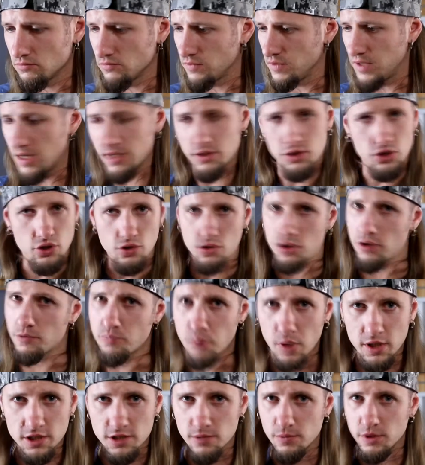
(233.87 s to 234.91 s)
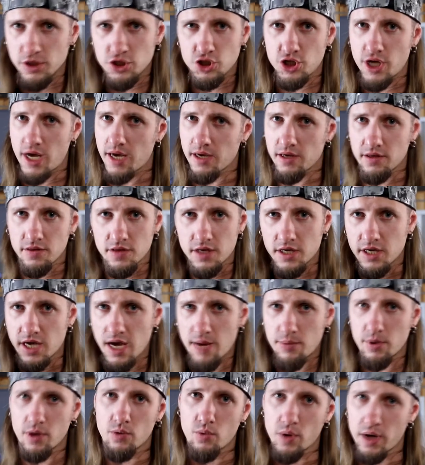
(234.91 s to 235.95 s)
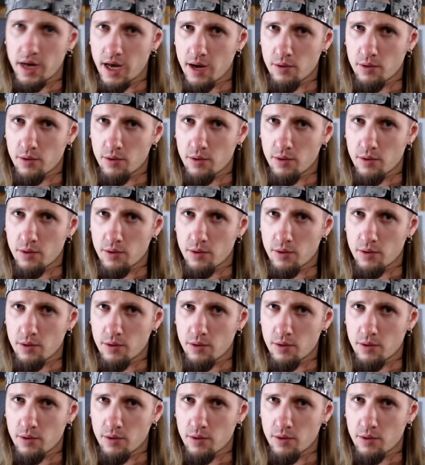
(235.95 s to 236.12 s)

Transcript: that you could possibly check in the camera when